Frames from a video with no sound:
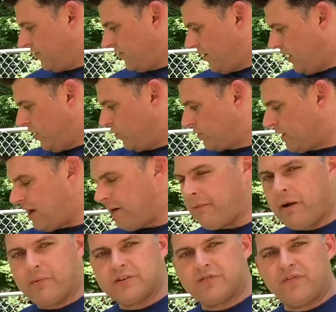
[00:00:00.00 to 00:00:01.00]
the whole
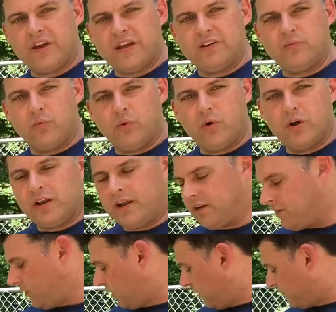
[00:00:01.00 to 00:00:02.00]
time I was feeding wood
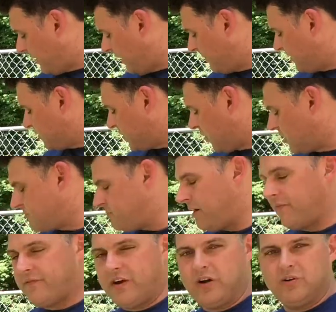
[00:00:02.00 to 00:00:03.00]
into it, it'd probably charge
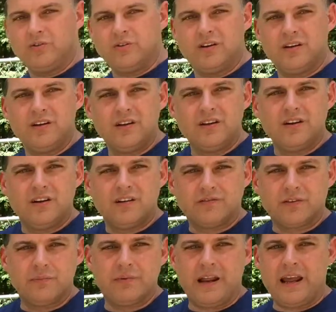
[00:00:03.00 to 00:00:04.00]
my phone
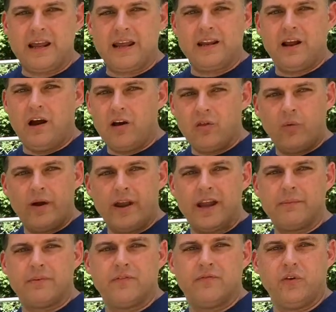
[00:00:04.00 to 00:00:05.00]
from dead all the way
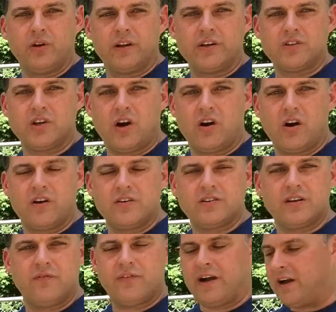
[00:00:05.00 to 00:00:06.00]
up to fully
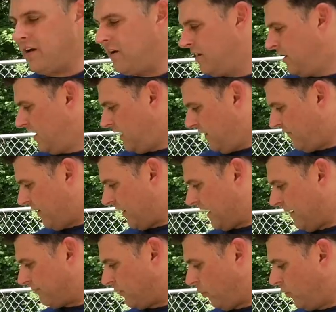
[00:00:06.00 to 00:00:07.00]
charged if I
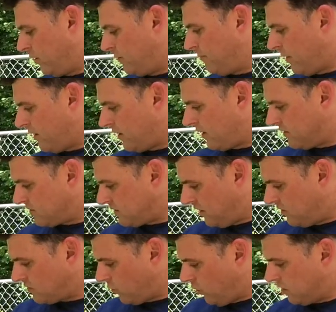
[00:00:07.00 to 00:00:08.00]
kept the wood burning, because as
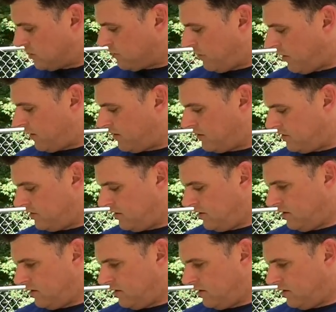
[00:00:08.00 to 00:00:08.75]
long as the wood's burning,